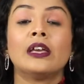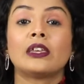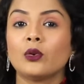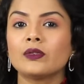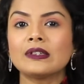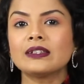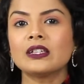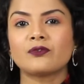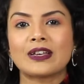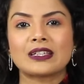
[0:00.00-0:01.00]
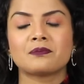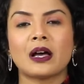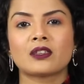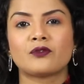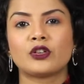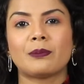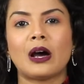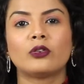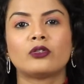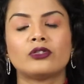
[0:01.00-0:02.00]
Using this face mask for
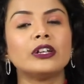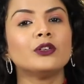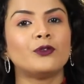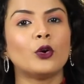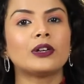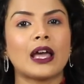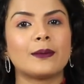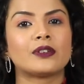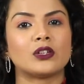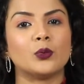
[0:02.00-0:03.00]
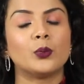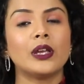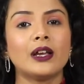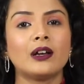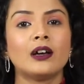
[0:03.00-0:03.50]
about 3 to 4 times in a week